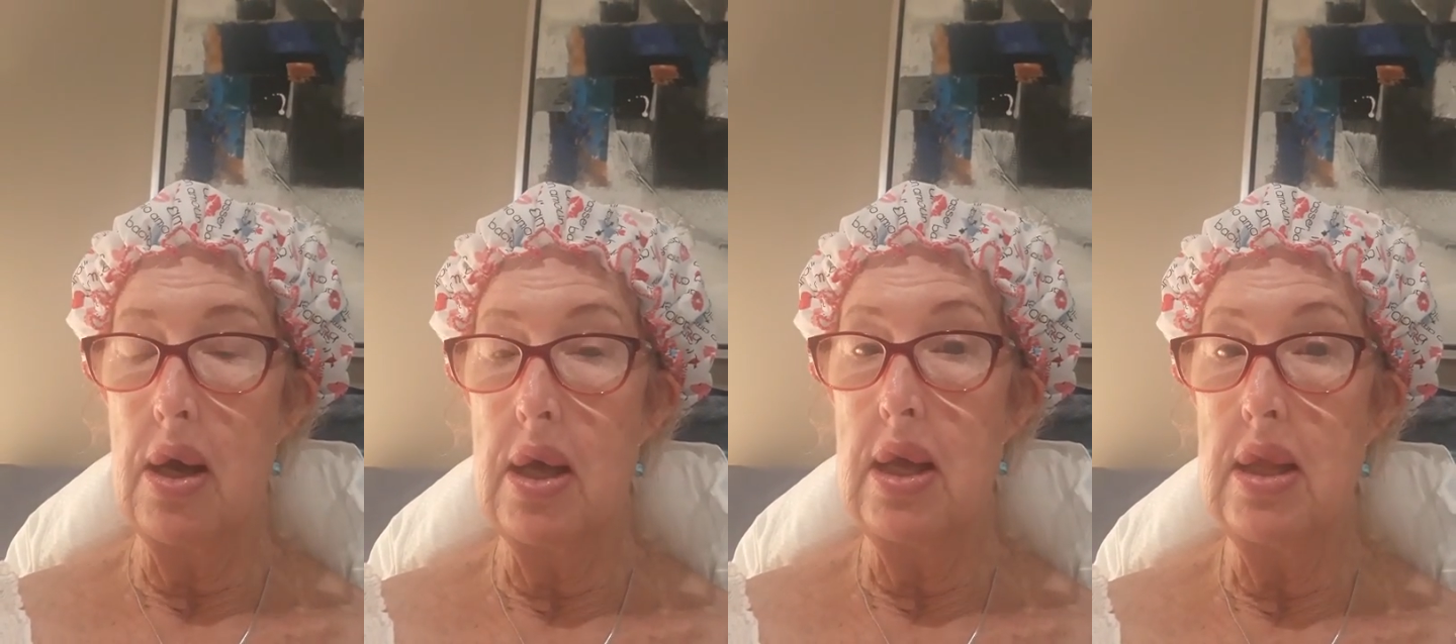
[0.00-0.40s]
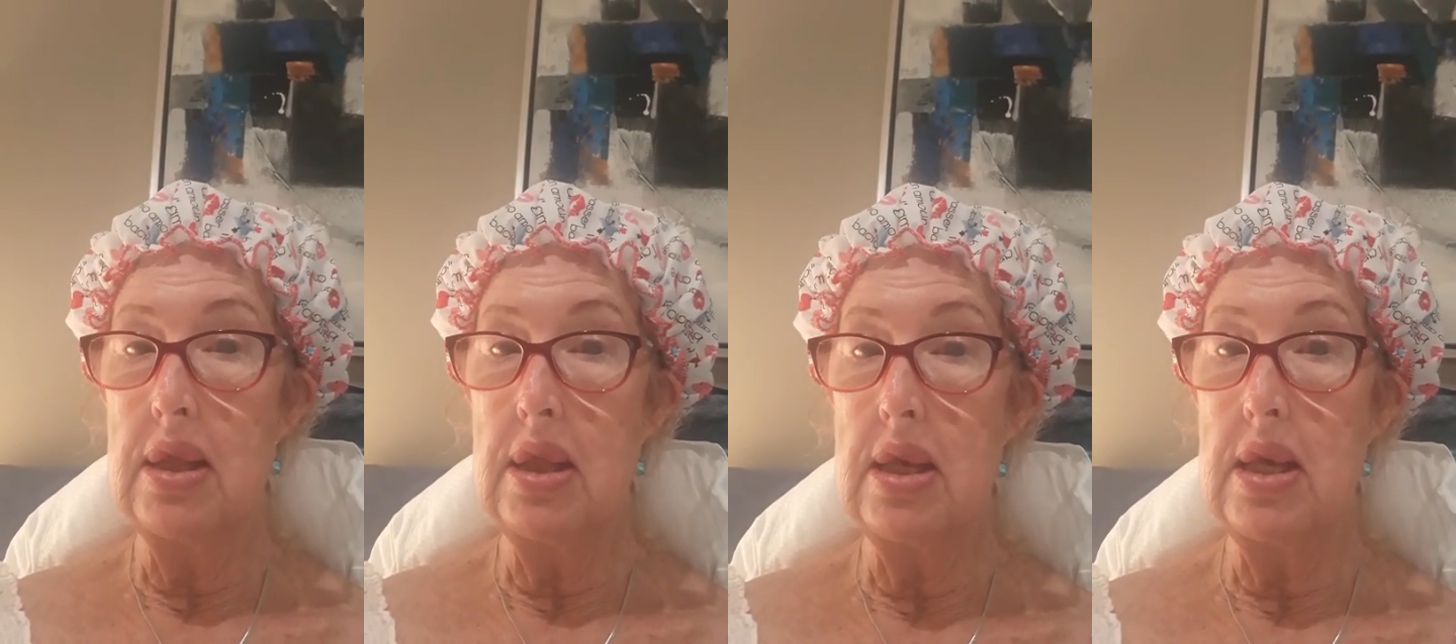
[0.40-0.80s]

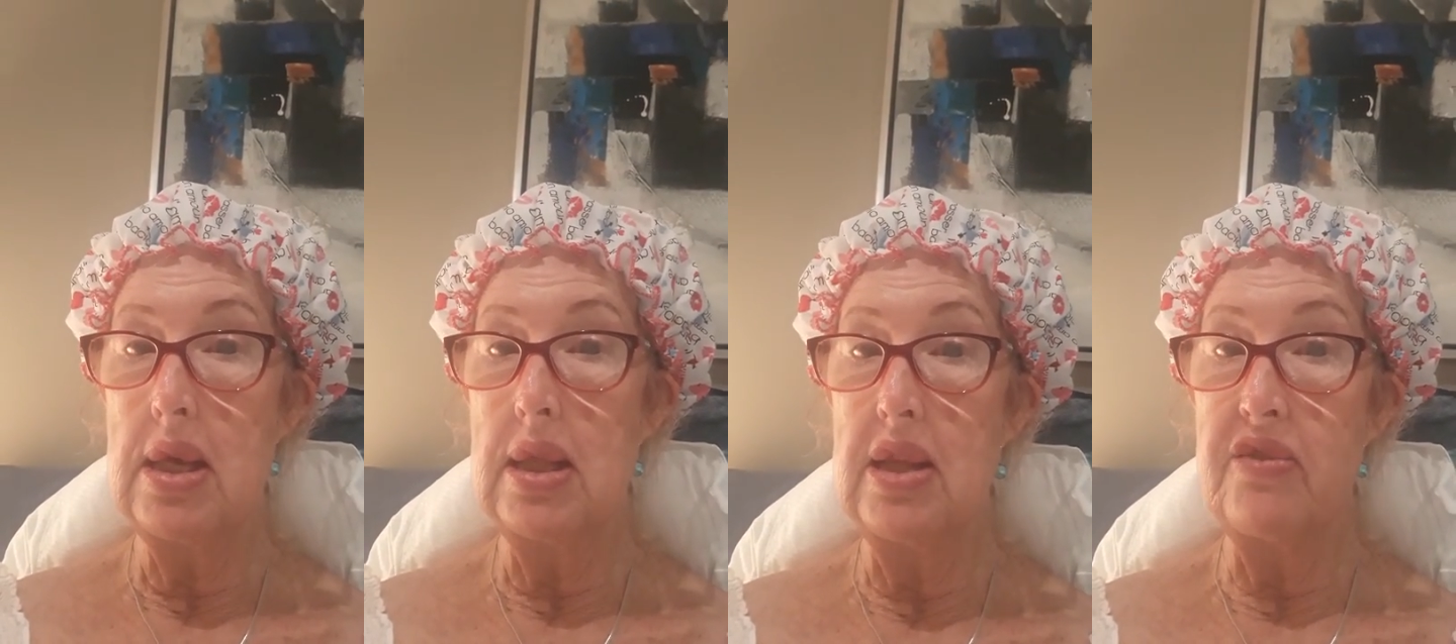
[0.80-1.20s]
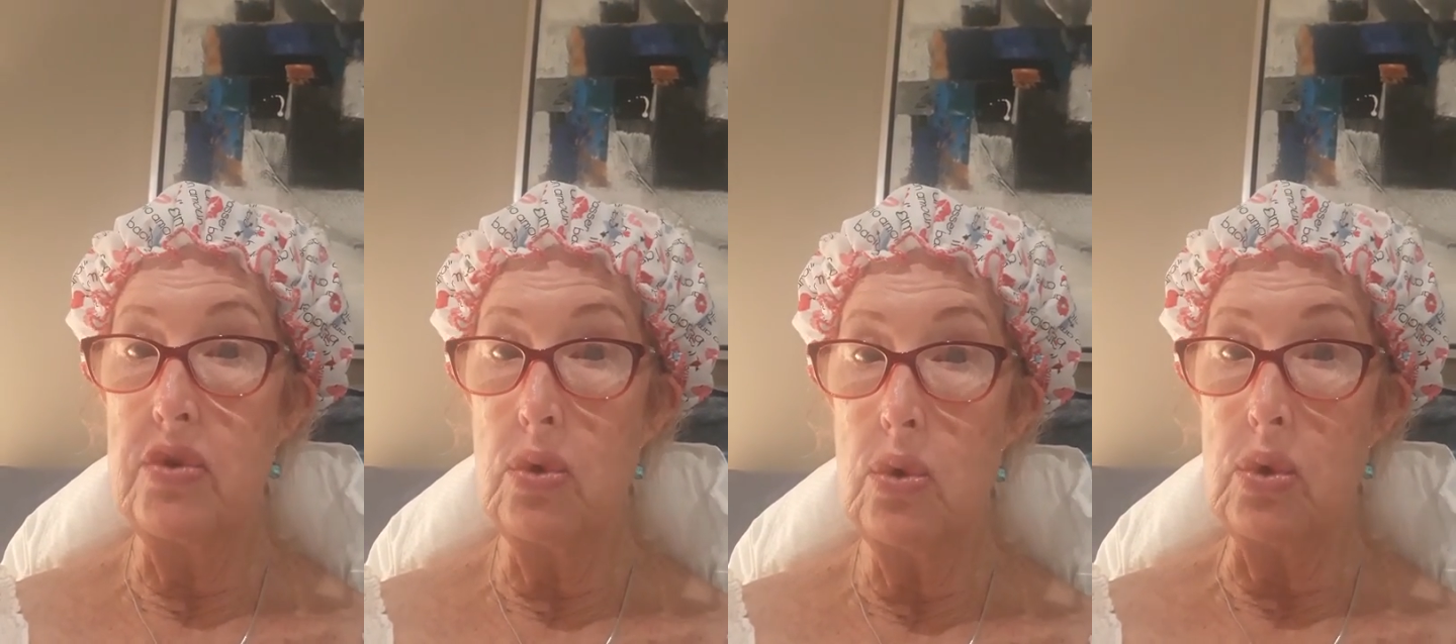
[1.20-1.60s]
in the lift
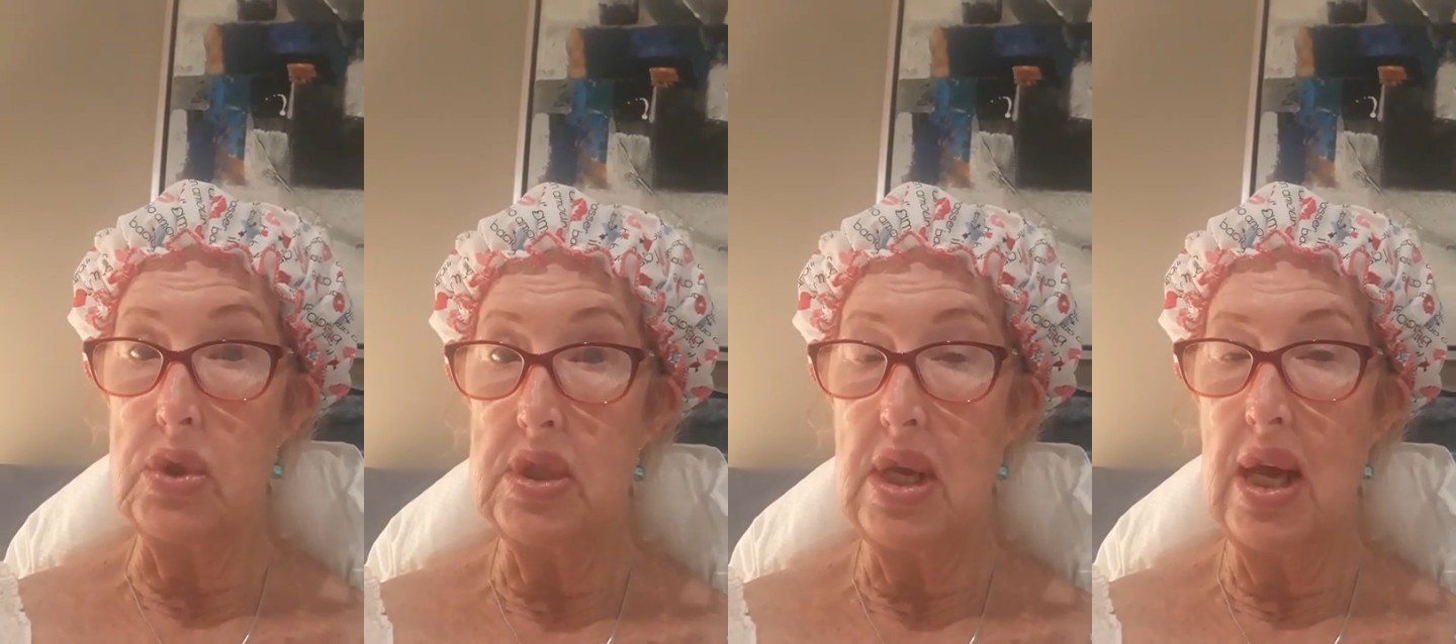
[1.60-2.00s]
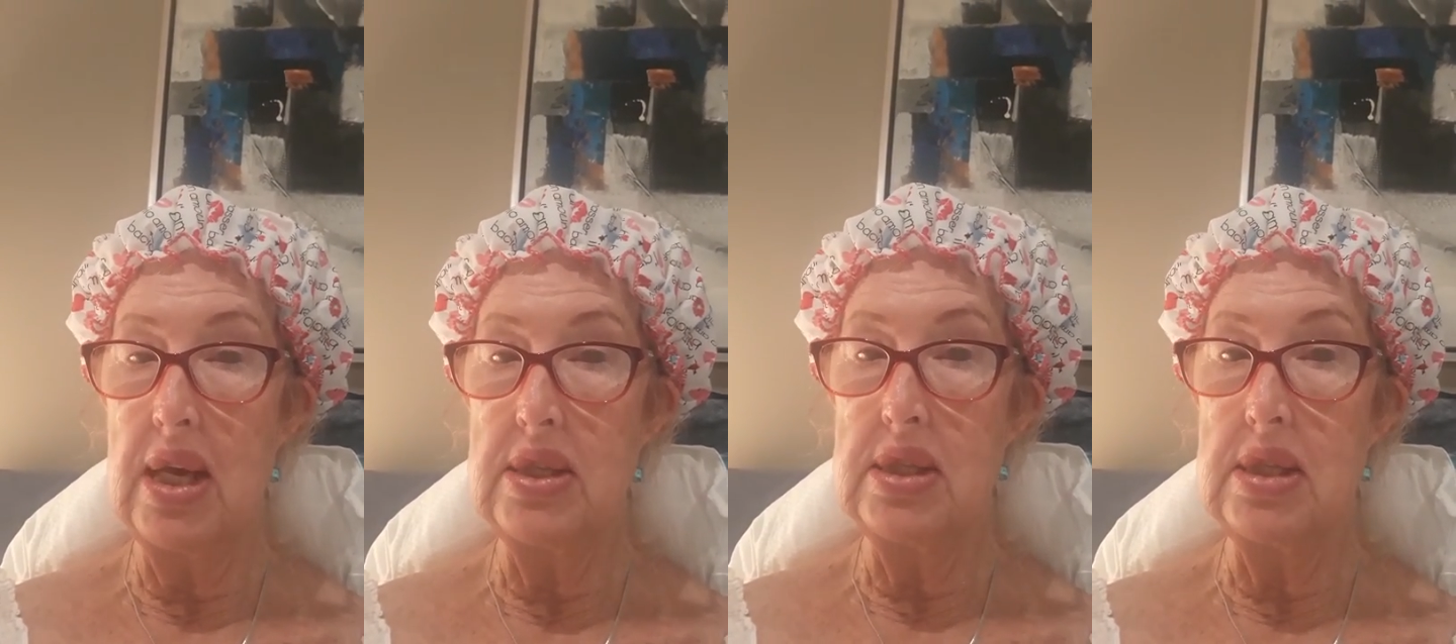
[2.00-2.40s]
doors
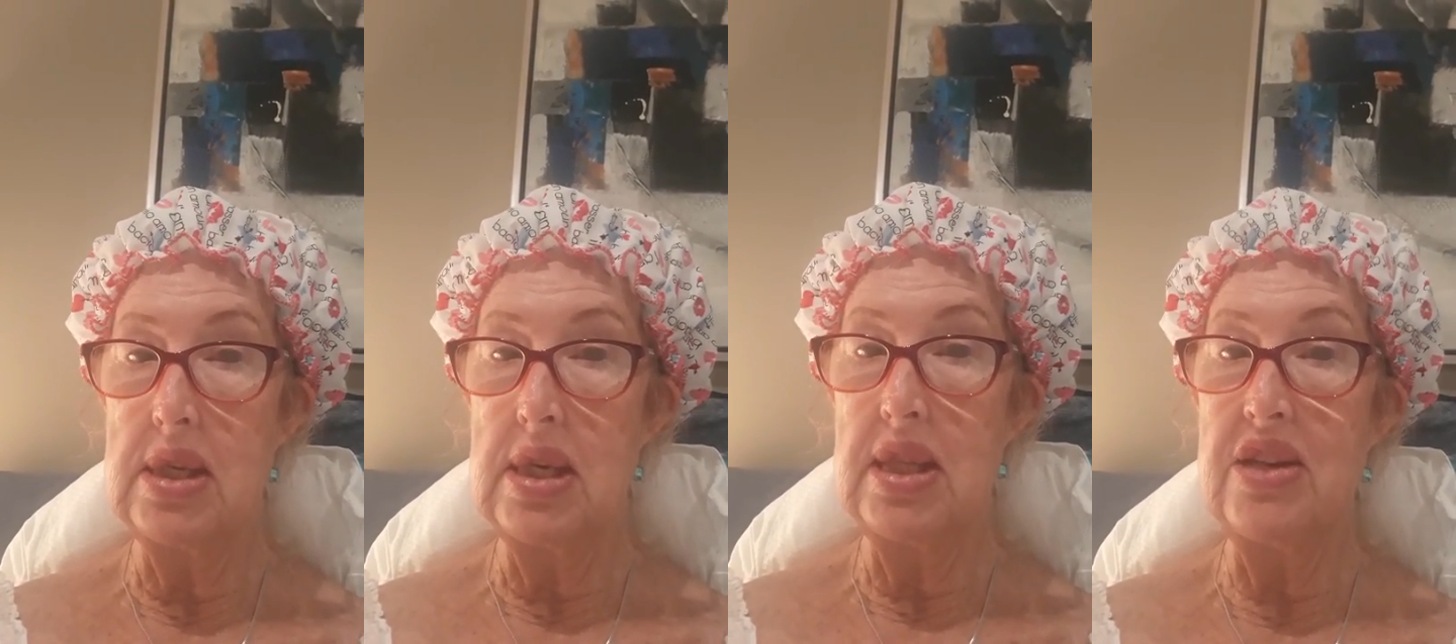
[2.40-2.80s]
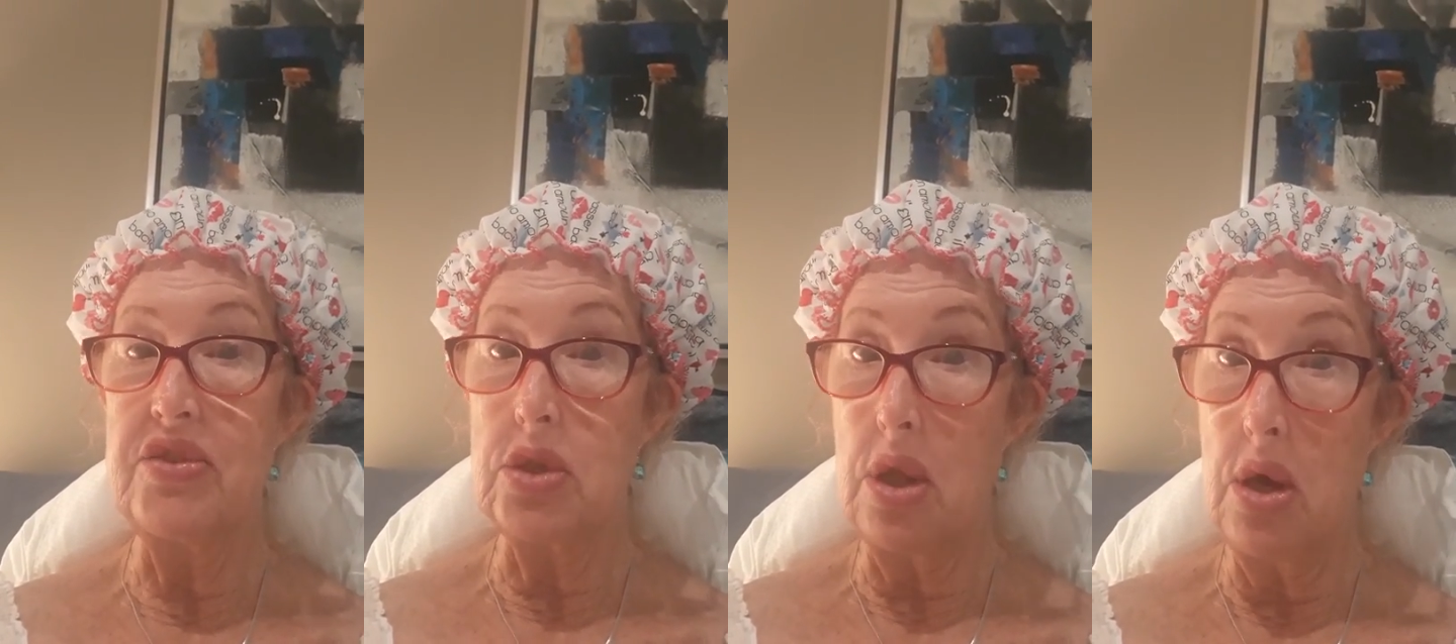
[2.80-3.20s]
as the lift
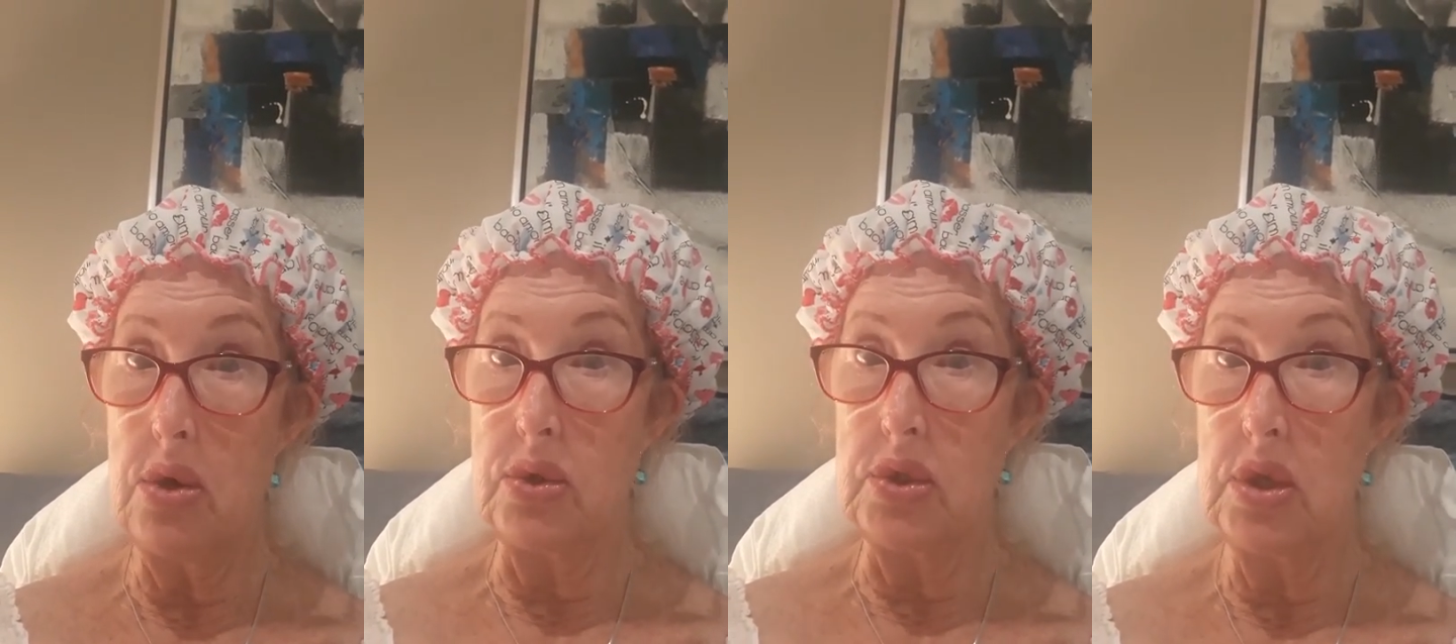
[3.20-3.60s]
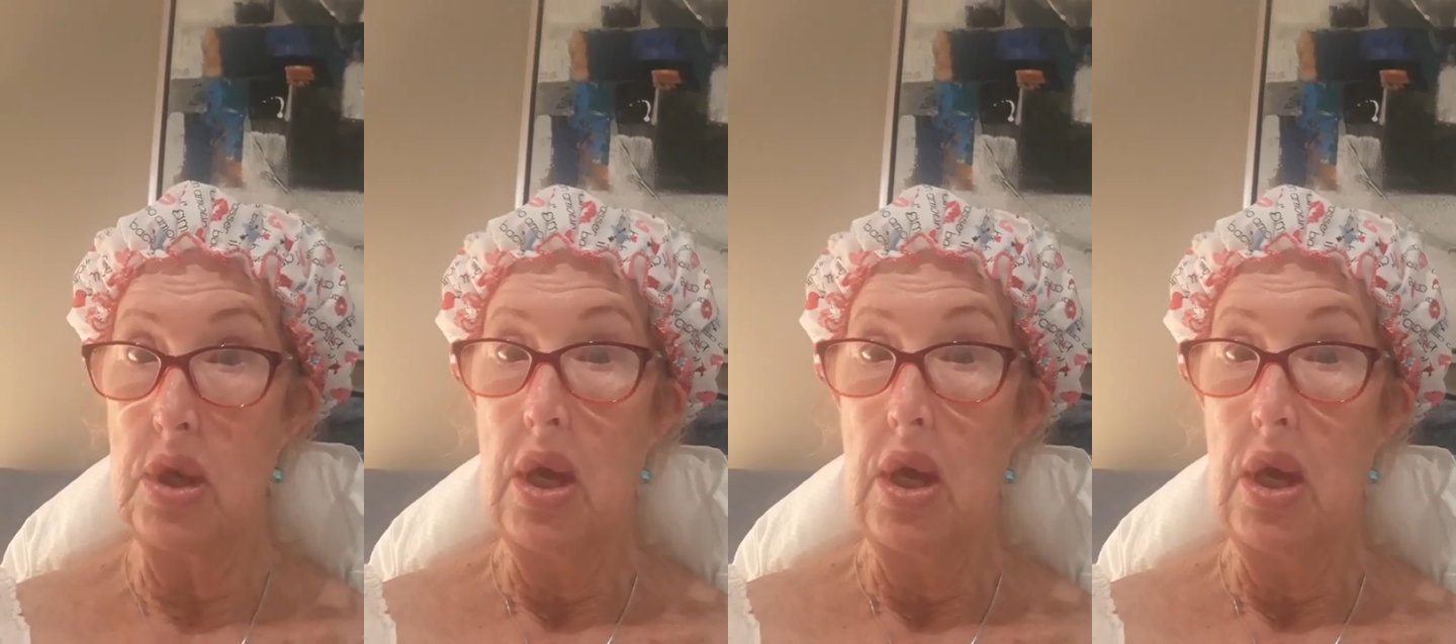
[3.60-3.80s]
closed.